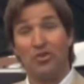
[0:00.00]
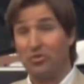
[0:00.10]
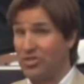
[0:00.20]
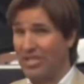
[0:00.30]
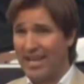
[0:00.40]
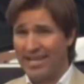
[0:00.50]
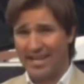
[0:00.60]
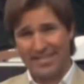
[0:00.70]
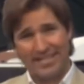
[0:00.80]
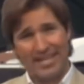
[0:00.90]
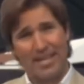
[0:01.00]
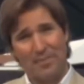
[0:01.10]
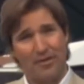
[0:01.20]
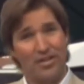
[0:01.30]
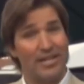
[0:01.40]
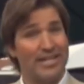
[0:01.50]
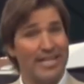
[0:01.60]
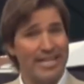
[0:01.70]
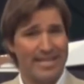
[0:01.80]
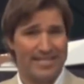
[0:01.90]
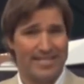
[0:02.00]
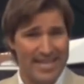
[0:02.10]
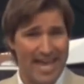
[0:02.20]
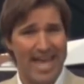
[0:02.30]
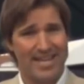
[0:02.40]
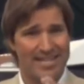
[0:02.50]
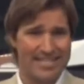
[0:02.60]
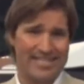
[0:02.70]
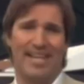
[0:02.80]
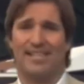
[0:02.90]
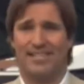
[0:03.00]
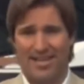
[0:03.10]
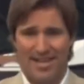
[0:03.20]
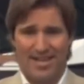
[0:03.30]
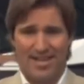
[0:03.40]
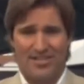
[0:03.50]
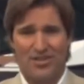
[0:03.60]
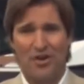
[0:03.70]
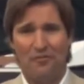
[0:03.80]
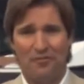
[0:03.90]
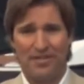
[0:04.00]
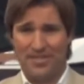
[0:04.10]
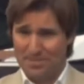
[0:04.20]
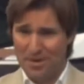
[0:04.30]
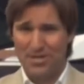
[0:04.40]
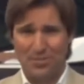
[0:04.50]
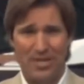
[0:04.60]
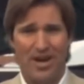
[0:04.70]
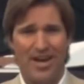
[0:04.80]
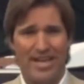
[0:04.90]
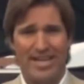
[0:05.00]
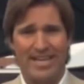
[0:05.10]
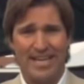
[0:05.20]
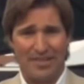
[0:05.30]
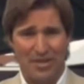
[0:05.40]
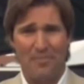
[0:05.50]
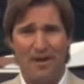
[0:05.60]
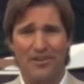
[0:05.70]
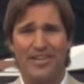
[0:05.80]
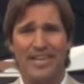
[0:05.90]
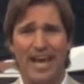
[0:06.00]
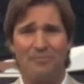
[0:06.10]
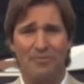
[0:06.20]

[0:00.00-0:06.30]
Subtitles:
standings see America lead 10-6. The confidence must be high in the American camp.